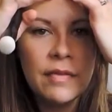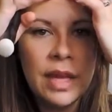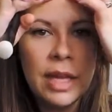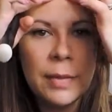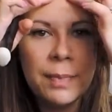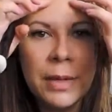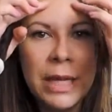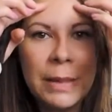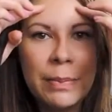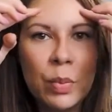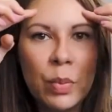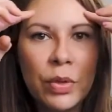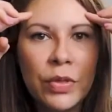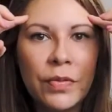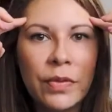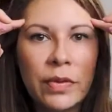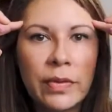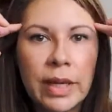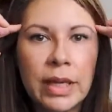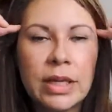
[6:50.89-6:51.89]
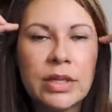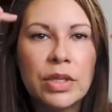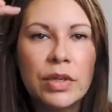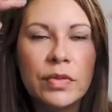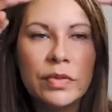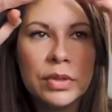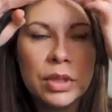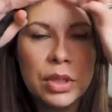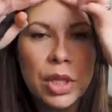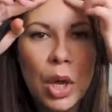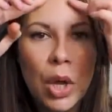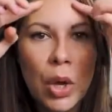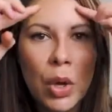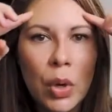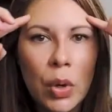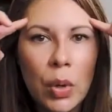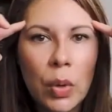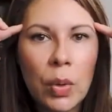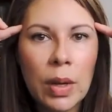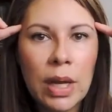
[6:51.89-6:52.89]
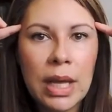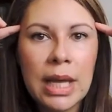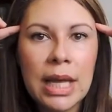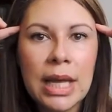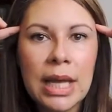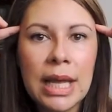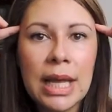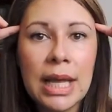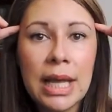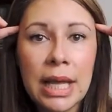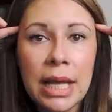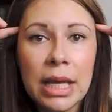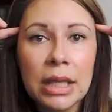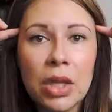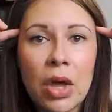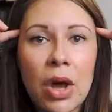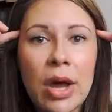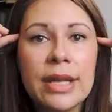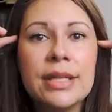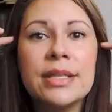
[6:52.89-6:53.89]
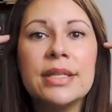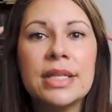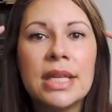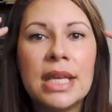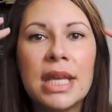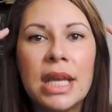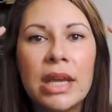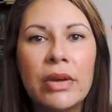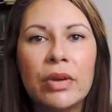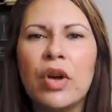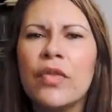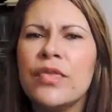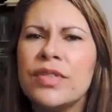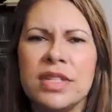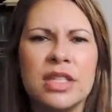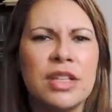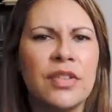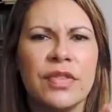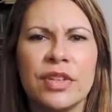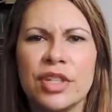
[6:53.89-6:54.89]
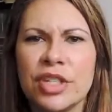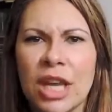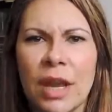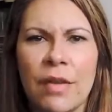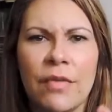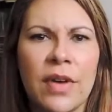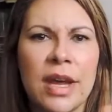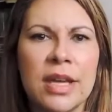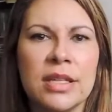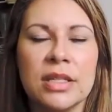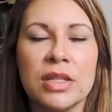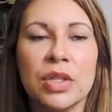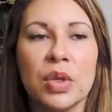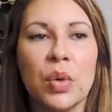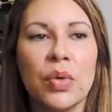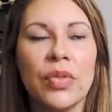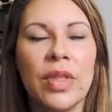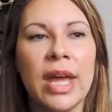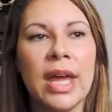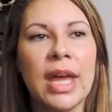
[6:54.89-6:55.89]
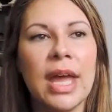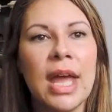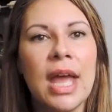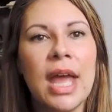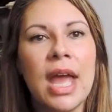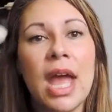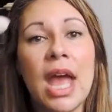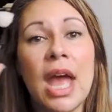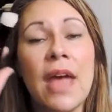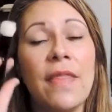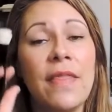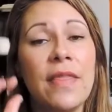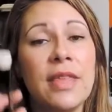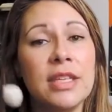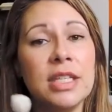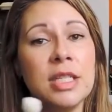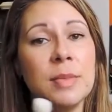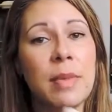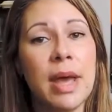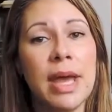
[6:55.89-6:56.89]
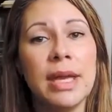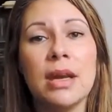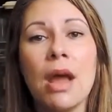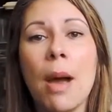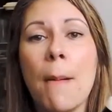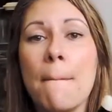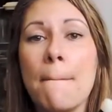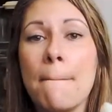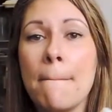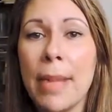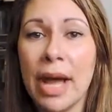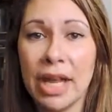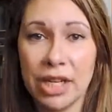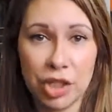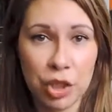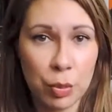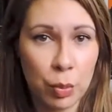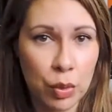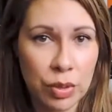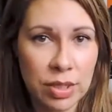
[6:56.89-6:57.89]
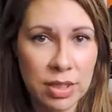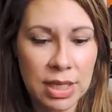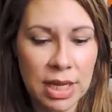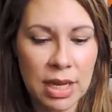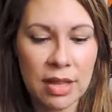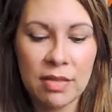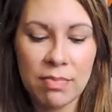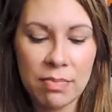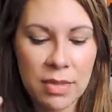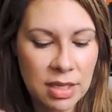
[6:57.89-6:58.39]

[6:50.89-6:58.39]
Had people with very sort of low hairlines here, and obviously different shaped faces and all that, and this made much more sense.